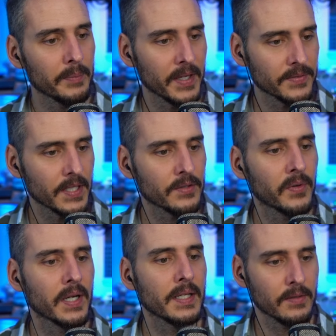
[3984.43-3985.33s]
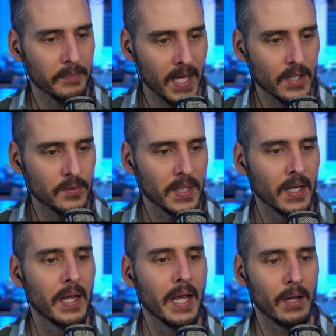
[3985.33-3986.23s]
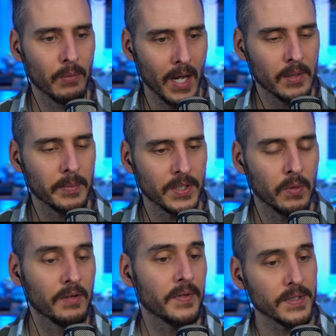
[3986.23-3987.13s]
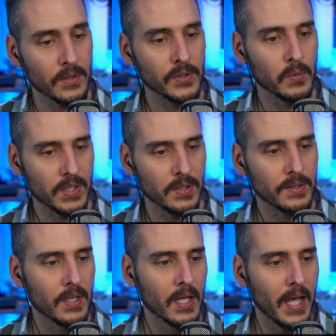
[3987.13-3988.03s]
pfSense for ease of management and routing between physical switches,